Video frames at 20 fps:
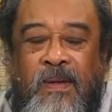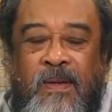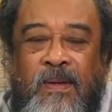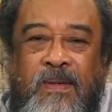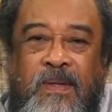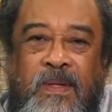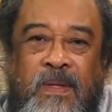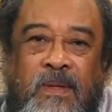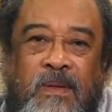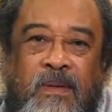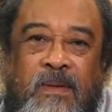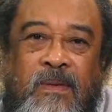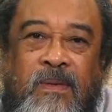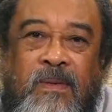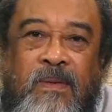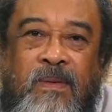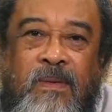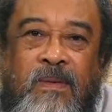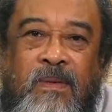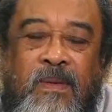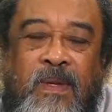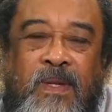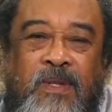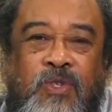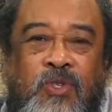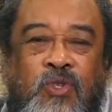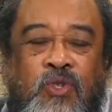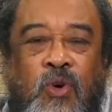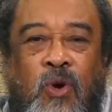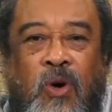You see,
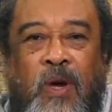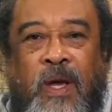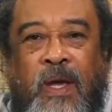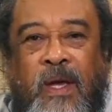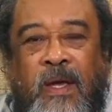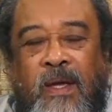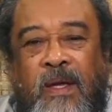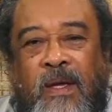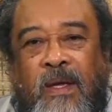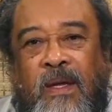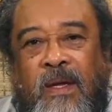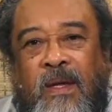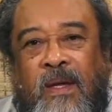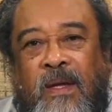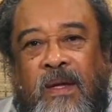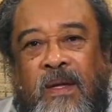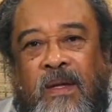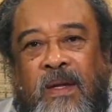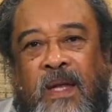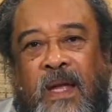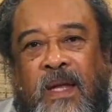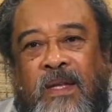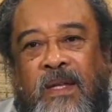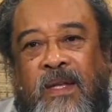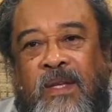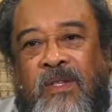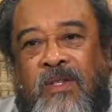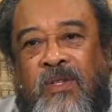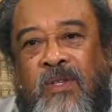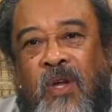this joy that
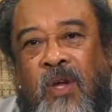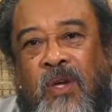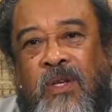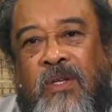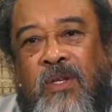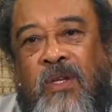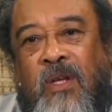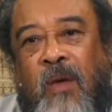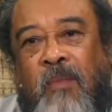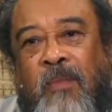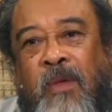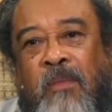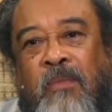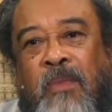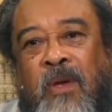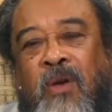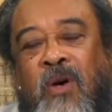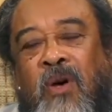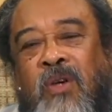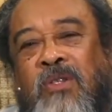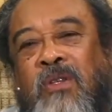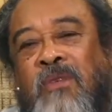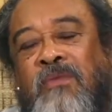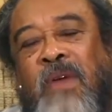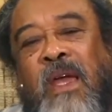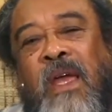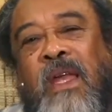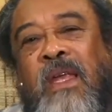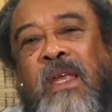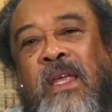is not coming because
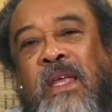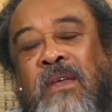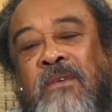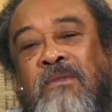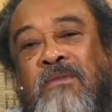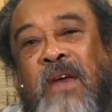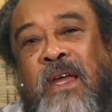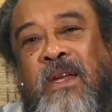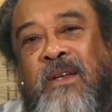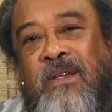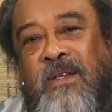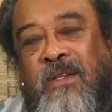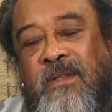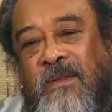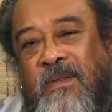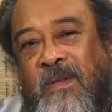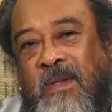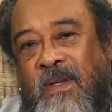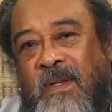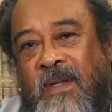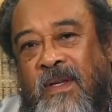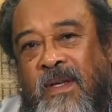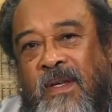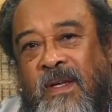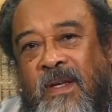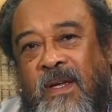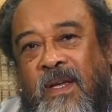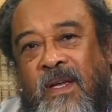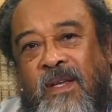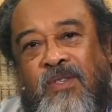of any event.
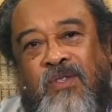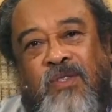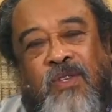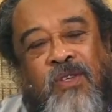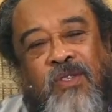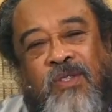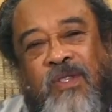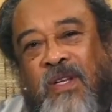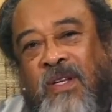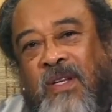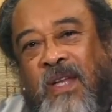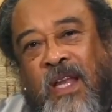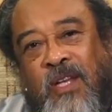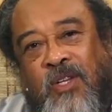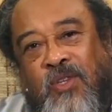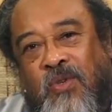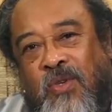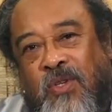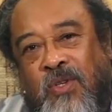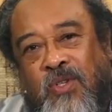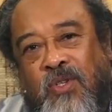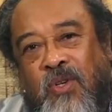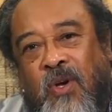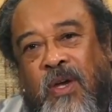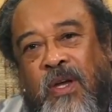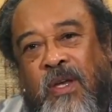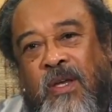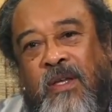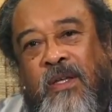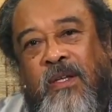is just the natural
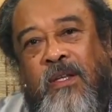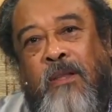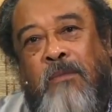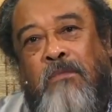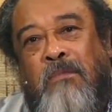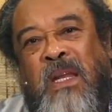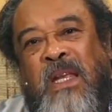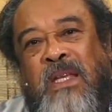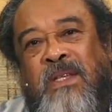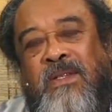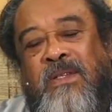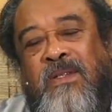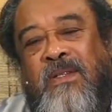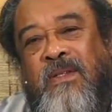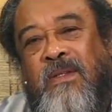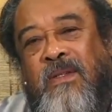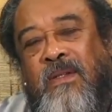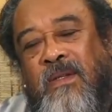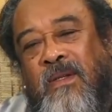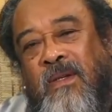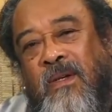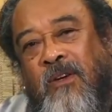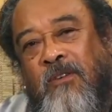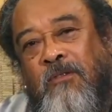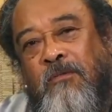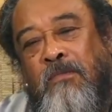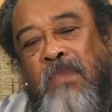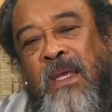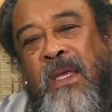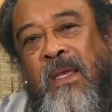joy, the bliss
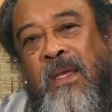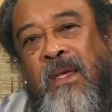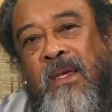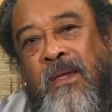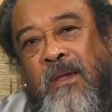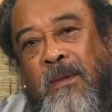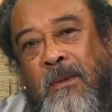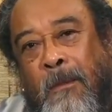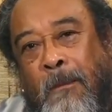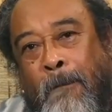of being.